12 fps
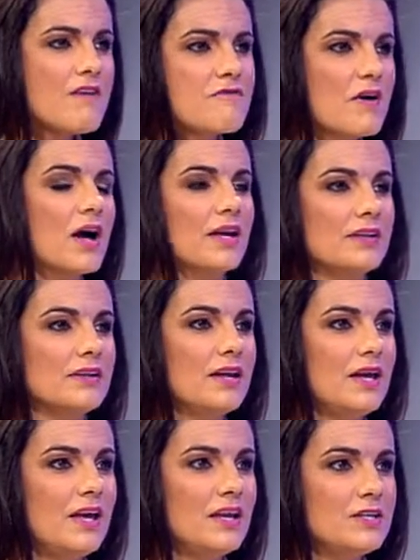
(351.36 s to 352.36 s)
I find,
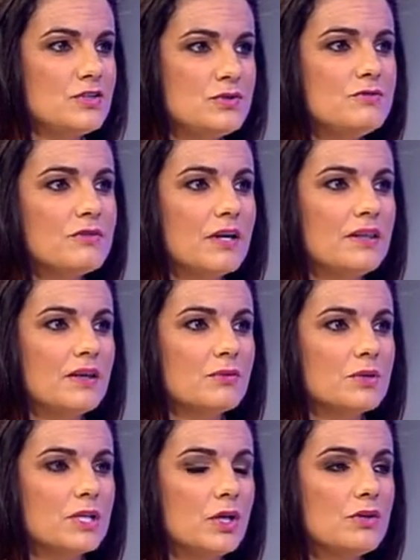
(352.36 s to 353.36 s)
and I, and I do find
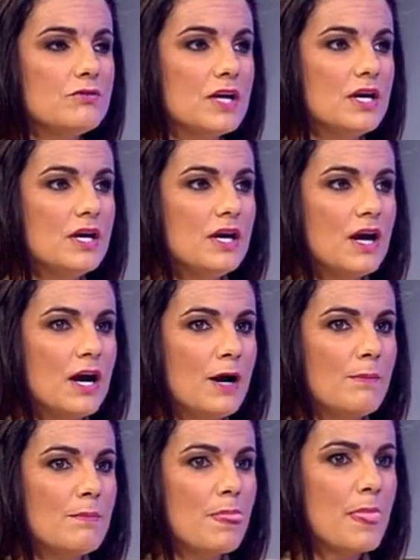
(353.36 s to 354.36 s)
that with a lot of
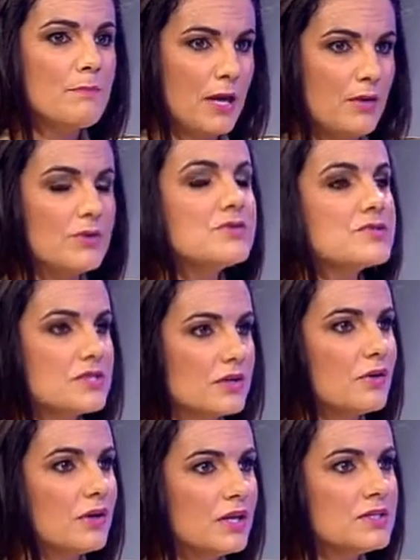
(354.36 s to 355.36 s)
um, parents
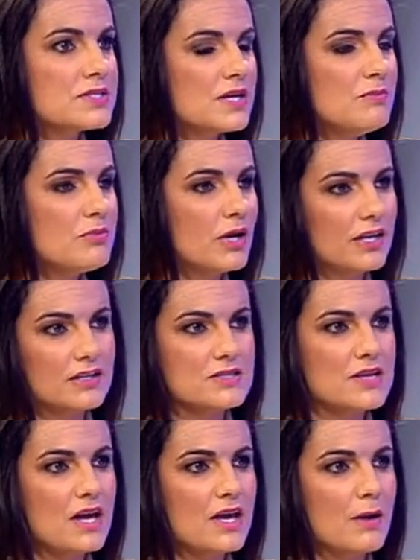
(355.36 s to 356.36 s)
that are in the same bracket
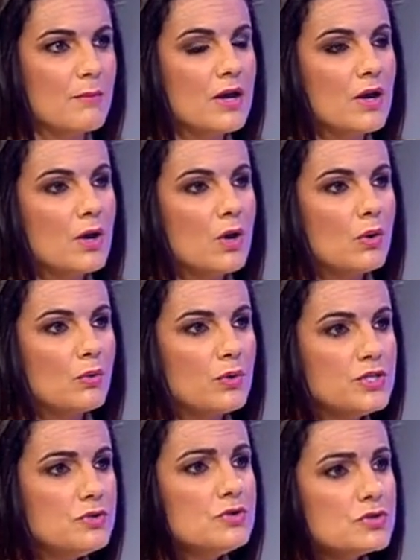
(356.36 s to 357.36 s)
as I am,
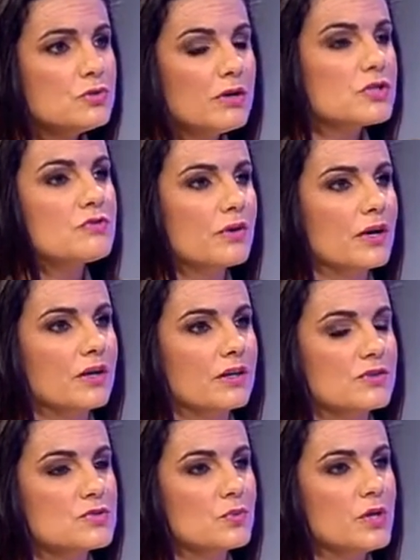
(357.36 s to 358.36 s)
we do too much for our
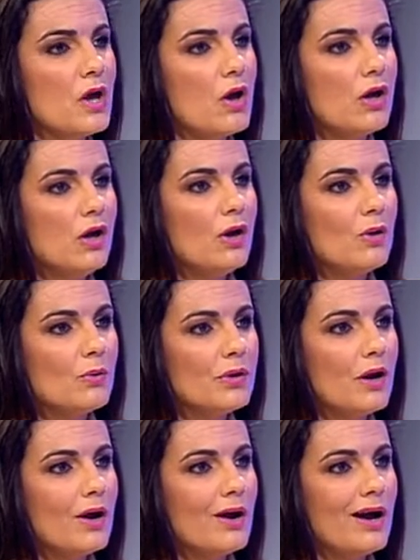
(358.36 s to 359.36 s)
kids. We are,
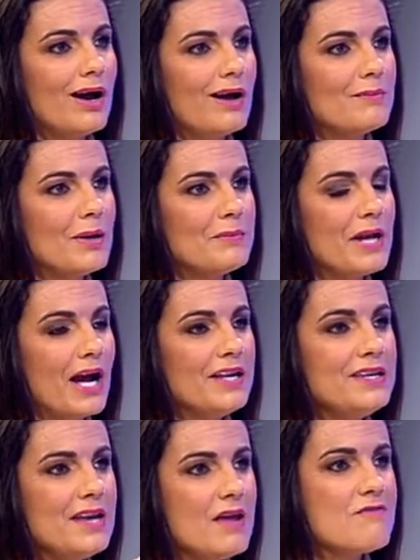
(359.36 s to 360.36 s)
we are. I, I, mean,
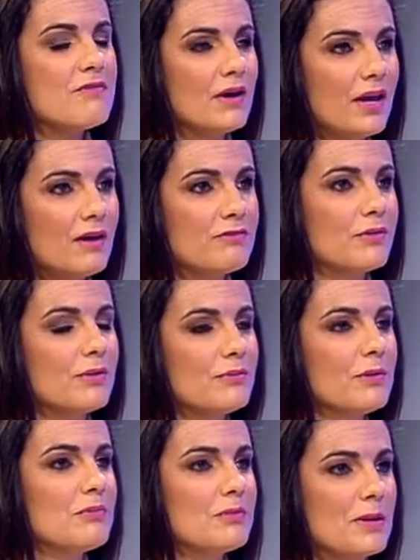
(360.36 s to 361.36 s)
I never ever
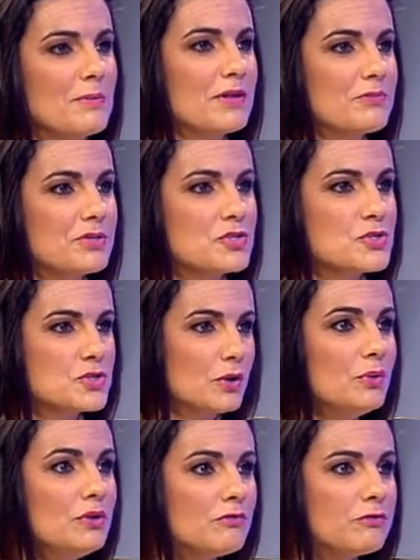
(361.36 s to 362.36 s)
remember my mother being
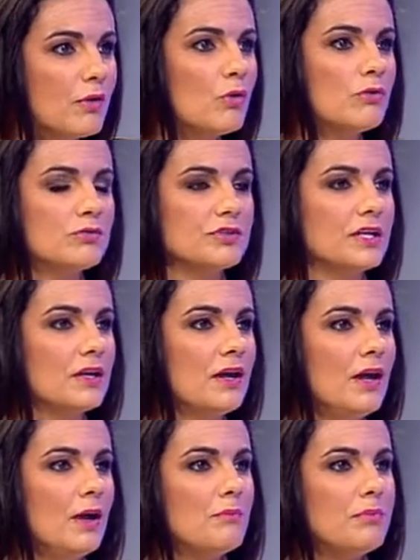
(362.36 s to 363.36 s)
so involved in